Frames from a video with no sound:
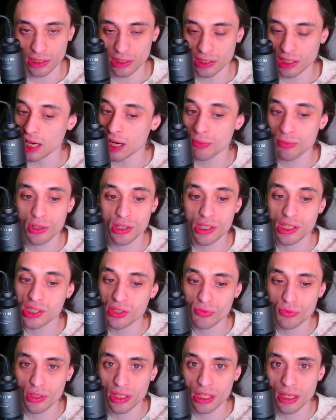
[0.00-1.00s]
Camera doesn't
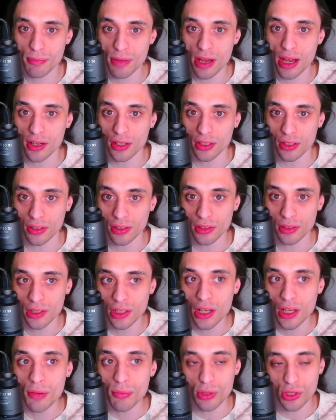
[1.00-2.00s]
really matter,
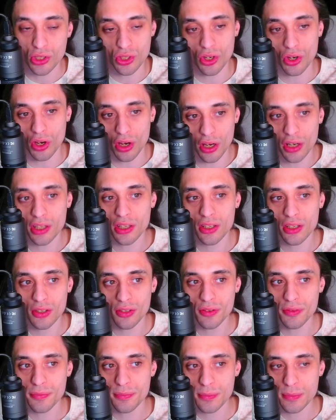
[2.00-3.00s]
but your audio
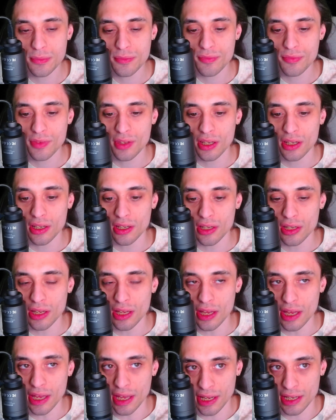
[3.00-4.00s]

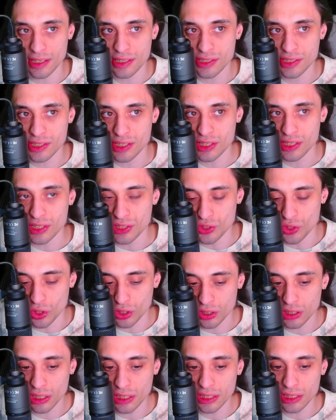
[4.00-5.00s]
and your
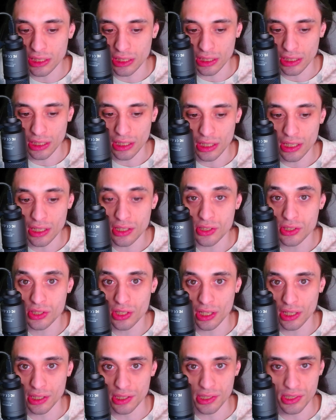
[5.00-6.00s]
lighting
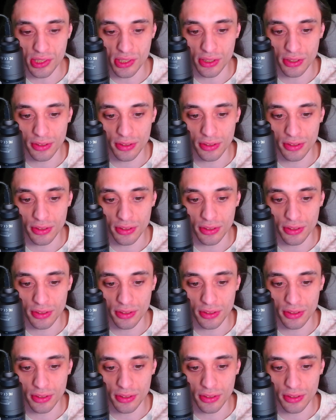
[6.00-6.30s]
does.